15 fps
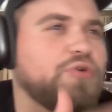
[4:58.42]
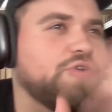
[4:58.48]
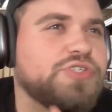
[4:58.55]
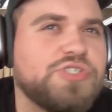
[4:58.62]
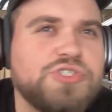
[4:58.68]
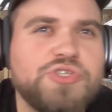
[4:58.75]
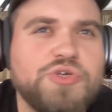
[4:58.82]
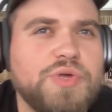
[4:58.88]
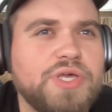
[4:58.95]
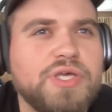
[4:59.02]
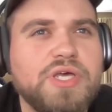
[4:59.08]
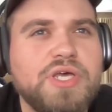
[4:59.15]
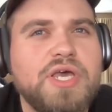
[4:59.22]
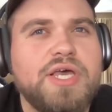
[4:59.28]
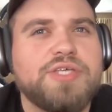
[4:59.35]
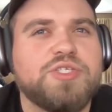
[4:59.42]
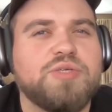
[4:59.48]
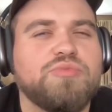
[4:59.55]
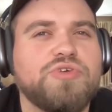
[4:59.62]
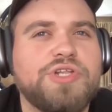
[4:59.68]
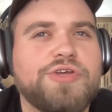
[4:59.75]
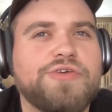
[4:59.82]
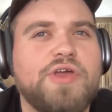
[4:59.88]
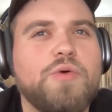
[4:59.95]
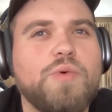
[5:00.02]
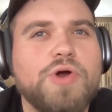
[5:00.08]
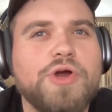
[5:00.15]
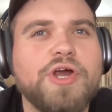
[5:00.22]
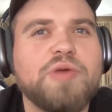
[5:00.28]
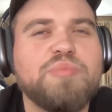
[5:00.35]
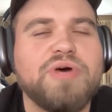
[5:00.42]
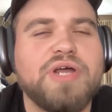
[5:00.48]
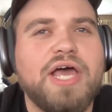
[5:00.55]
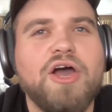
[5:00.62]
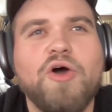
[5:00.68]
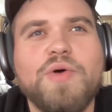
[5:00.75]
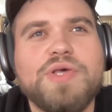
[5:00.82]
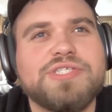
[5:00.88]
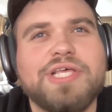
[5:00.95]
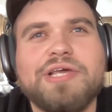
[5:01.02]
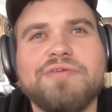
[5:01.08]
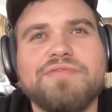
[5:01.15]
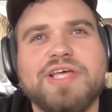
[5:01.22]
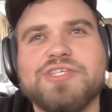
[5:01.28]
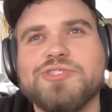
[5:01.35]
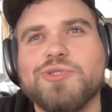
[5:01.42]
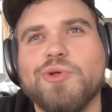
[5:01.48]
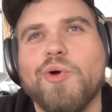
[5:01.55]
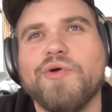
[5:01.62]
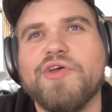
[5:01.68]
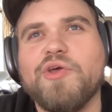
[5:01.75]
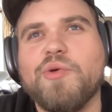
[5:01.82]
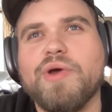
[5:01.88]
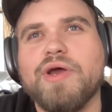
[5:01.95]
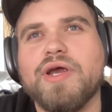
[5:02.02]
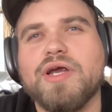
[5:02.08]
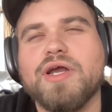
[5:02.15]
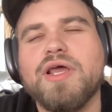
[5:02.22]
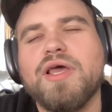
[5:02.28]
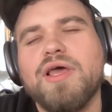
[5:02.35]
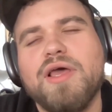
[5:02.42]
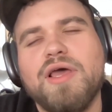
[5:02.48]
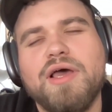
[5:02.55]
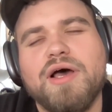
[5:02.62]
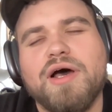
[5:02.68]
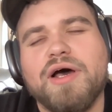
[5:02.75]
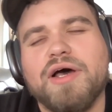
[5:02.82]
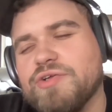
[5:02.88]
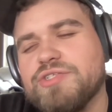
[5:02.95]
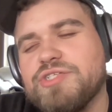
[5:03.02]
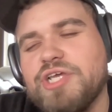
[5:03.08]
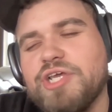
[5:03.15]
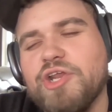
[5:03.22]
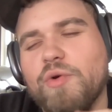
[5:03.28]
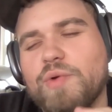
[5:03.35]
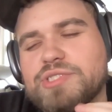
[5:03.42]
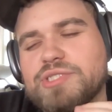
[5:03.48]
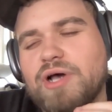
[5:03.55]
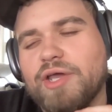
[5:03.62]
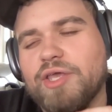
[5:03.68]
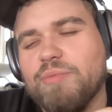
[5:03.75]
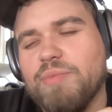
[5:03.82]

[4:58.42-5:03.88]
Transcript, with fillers: or this person's doing some really great work. But I always think of that story where Tarantino was